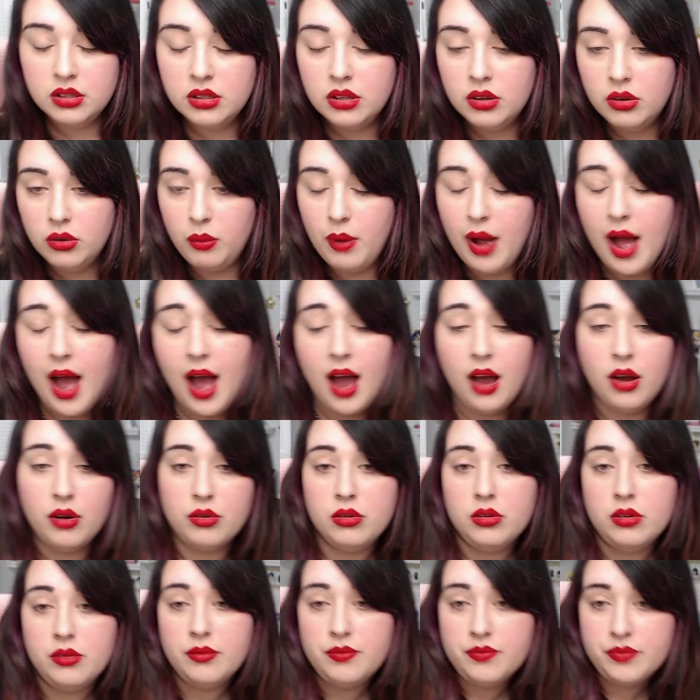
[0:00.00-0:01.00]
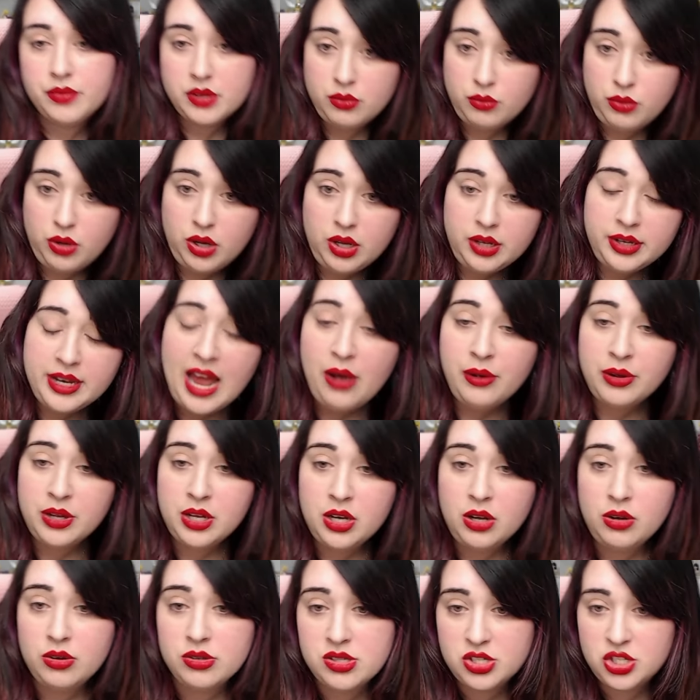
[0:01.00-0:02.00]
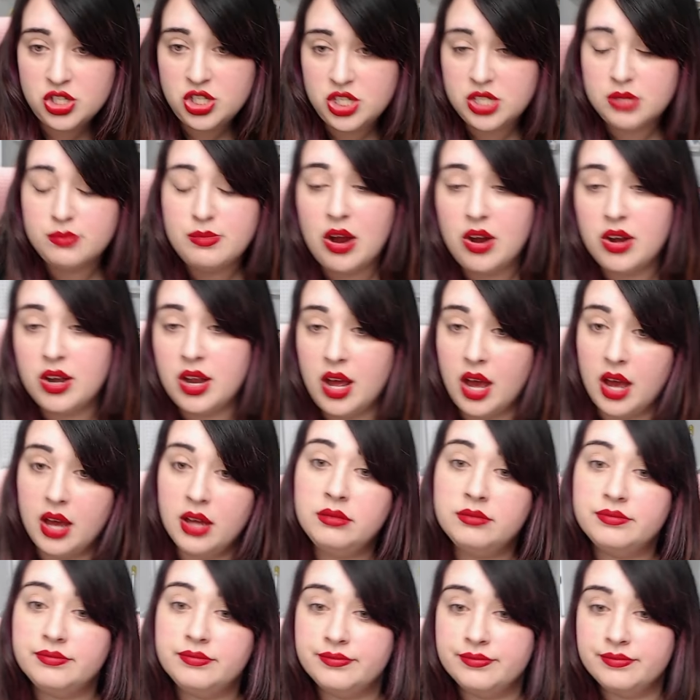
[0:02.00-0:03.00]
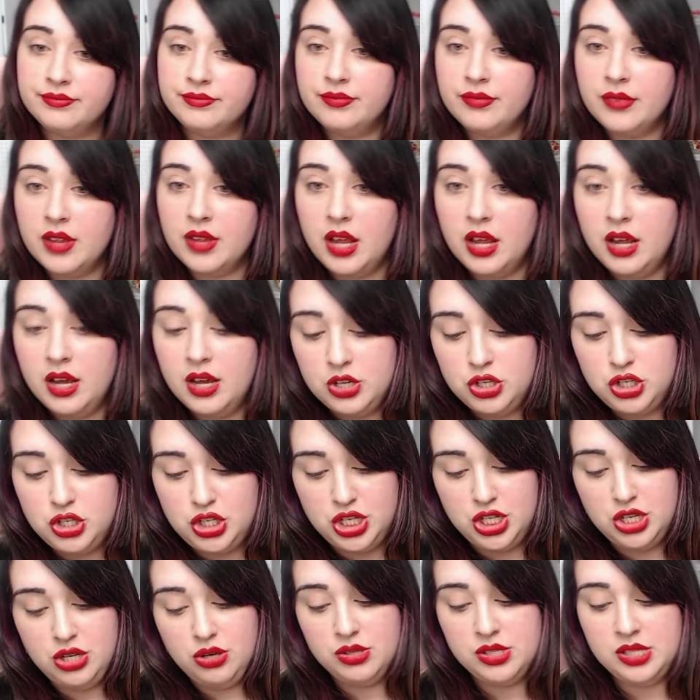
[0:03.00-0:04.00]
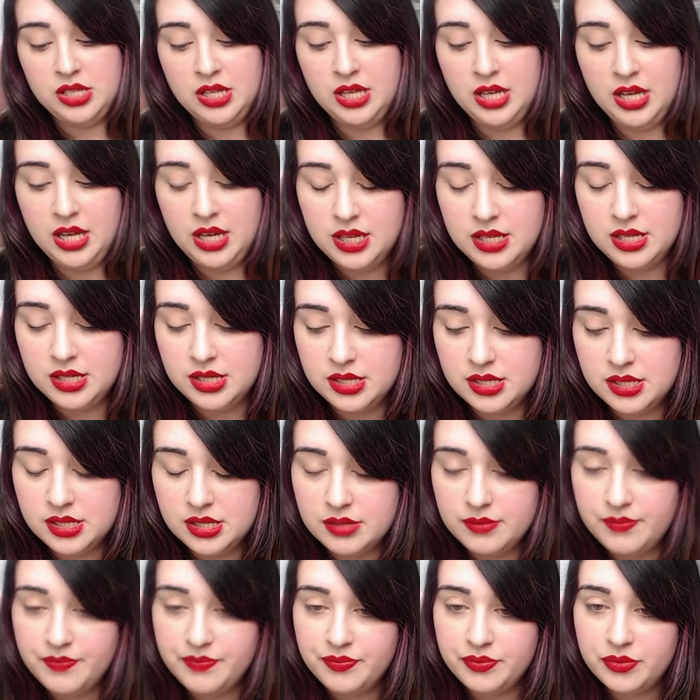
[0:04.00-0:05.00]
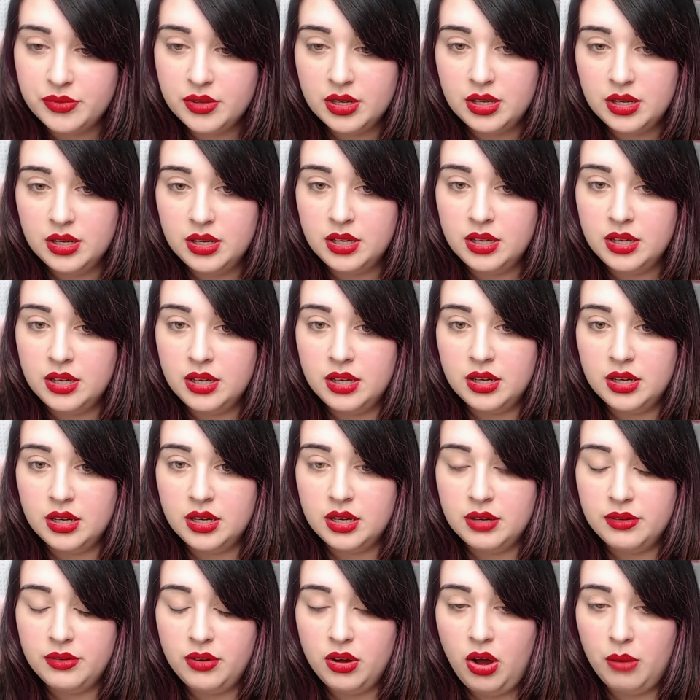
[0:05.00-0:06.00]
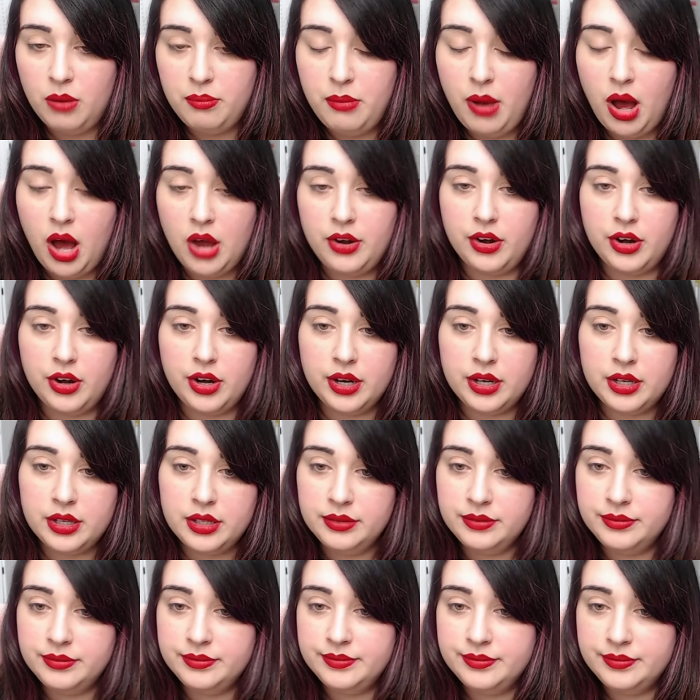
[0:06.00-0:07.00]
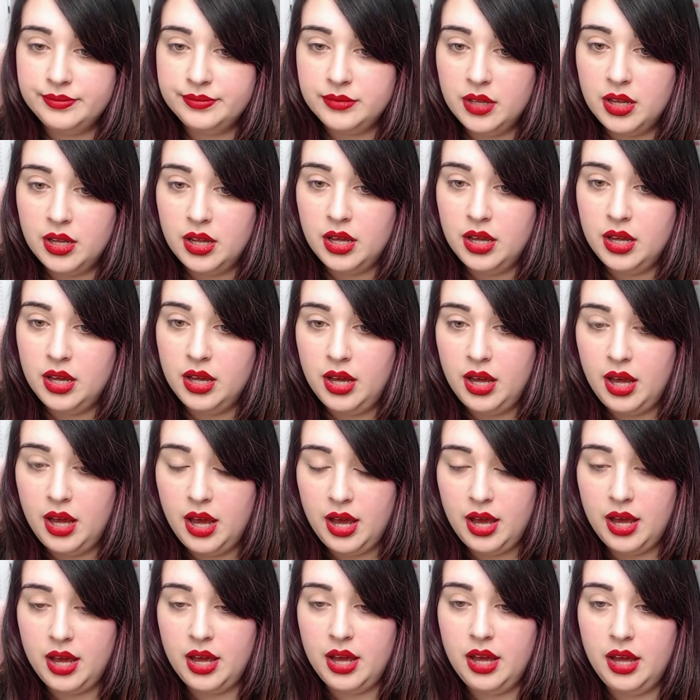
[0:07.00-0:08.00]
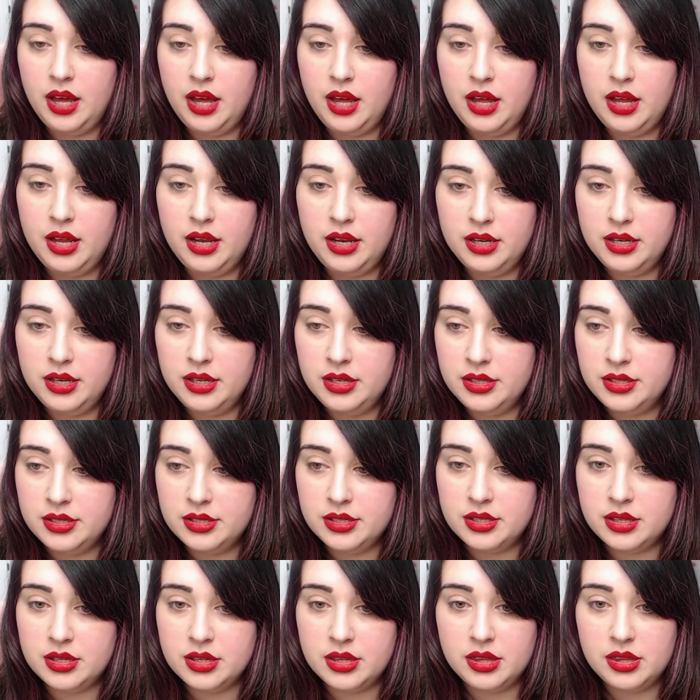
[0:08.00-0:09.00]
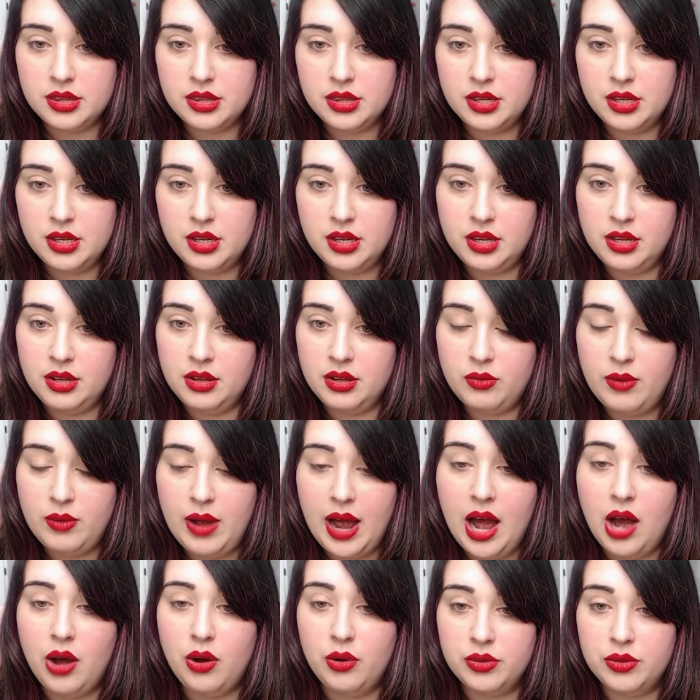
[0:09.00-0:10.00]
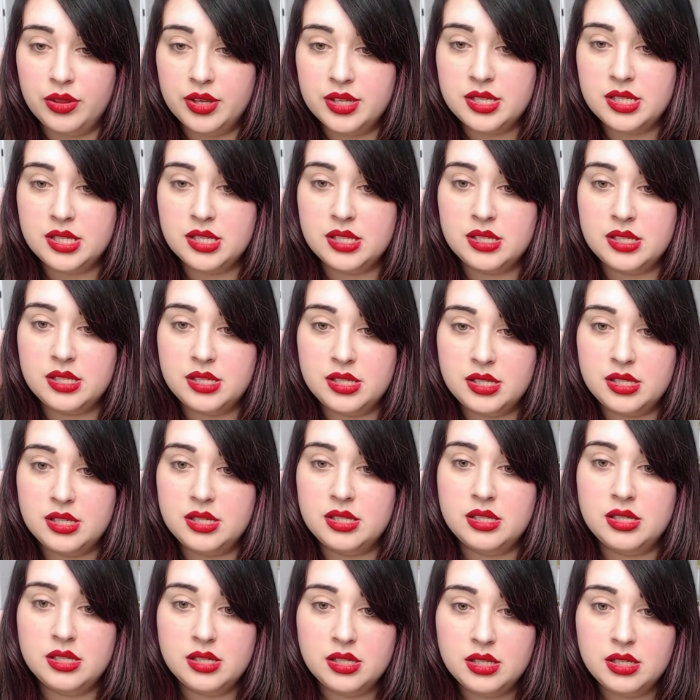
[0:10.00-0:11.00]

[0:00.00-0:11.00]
Wow. Well, now he knows that she's Marinette. She knows he's Monarch. And wow, this is...